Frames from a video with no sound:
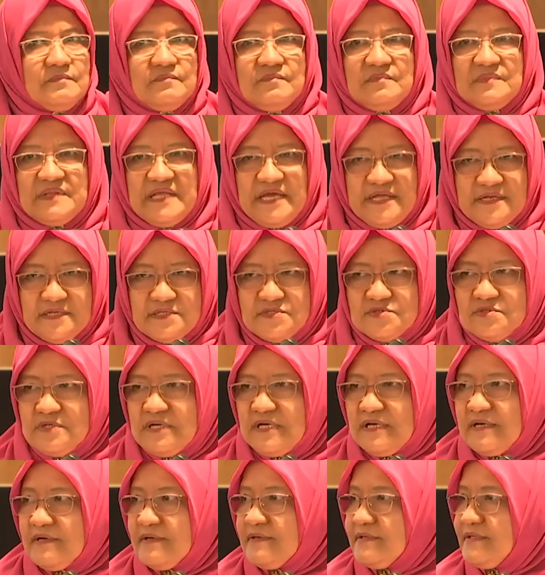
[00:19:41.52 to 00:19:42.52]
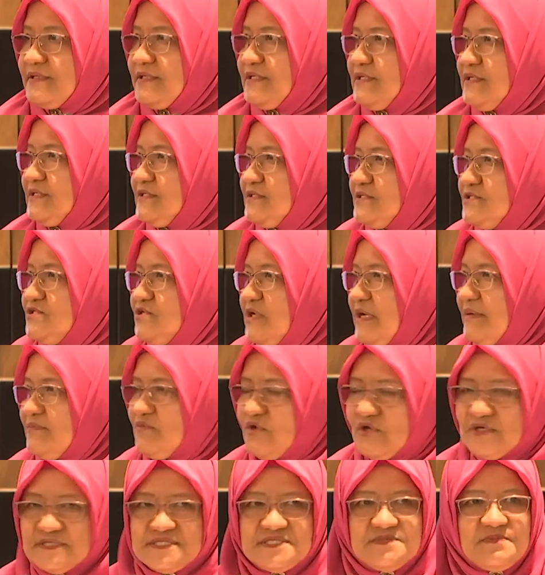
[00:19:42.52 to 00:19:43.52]
Tak ada juga. So I'm
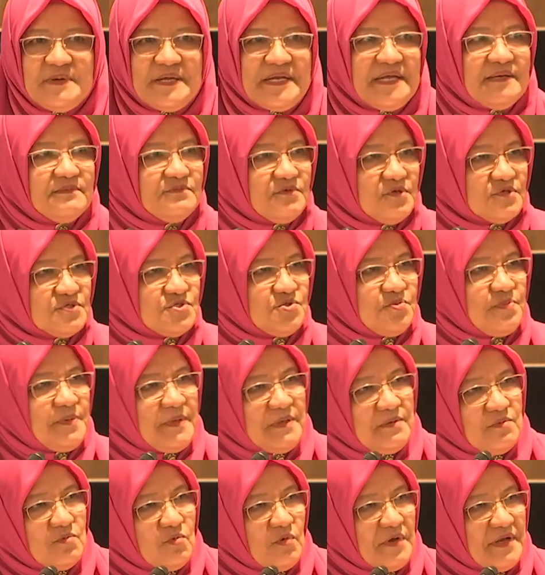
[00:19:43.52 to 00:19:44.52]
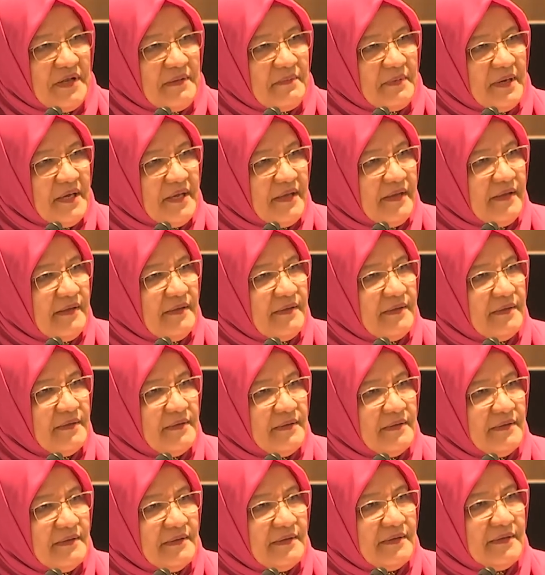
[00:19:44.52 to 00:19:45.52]
not smart, I'm not stupid. What am I?
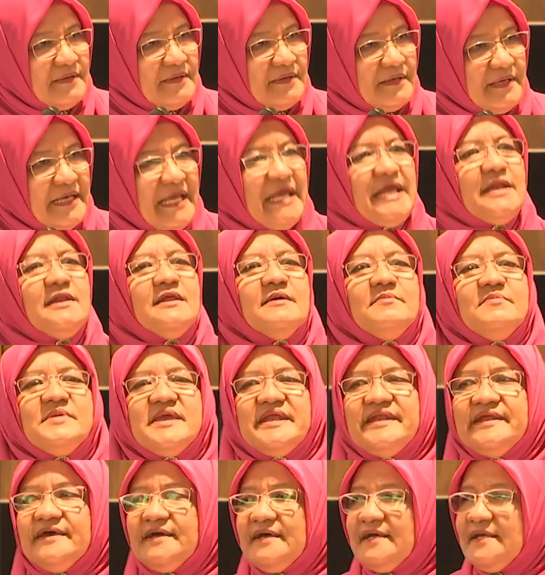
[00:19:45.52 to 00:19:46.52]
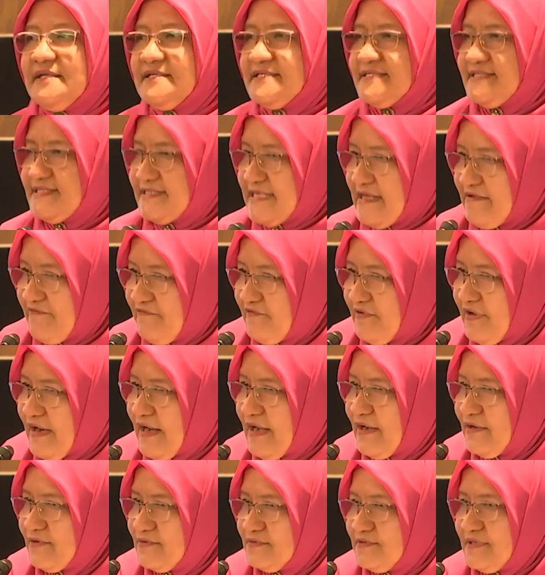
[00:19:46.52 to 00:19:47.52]
In the middle, safe
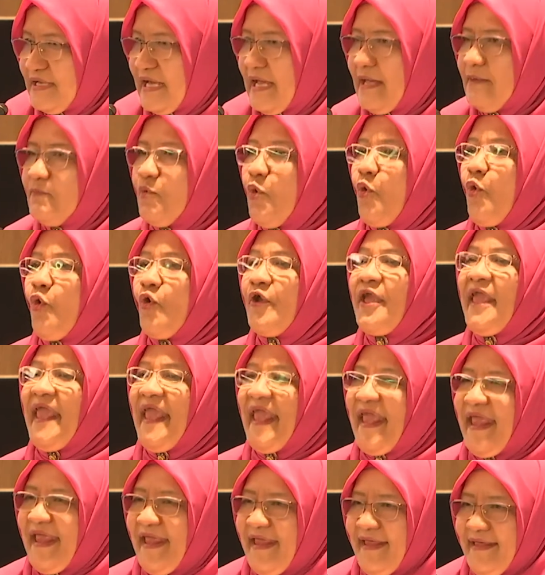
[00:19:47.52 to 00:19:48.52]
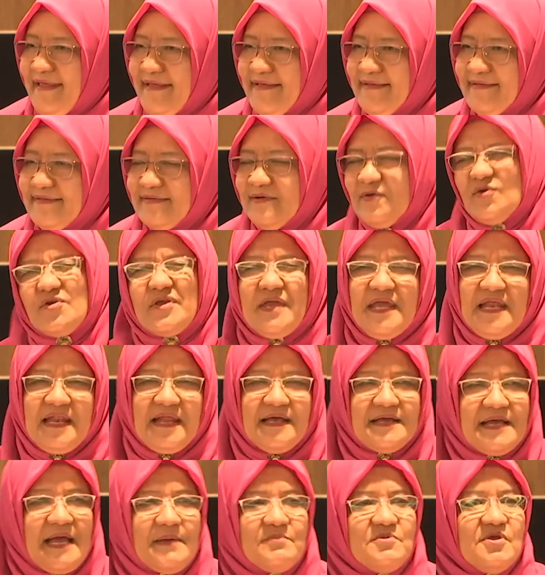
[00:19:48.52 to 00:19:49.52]
ground. I'm okay. Okay
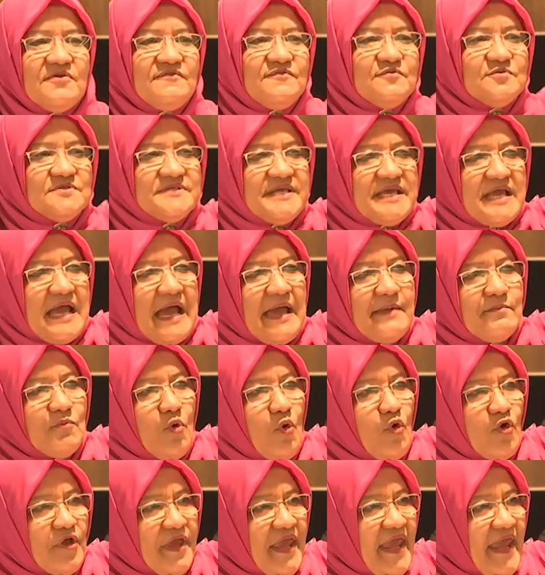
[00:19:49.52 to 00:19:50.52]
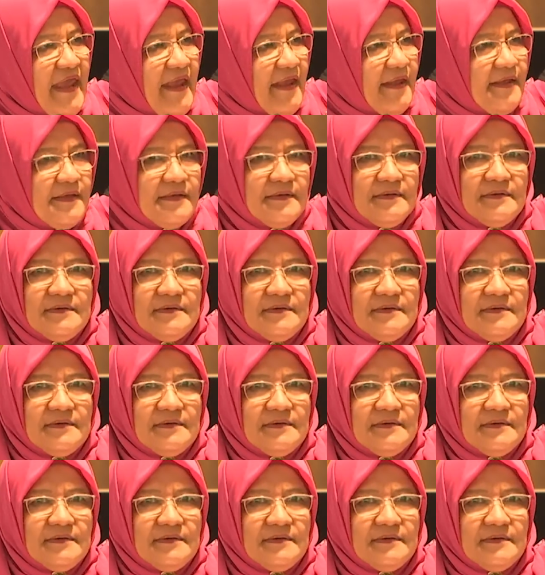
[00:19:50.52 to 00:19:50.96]
lah. How many of you say I'm okay?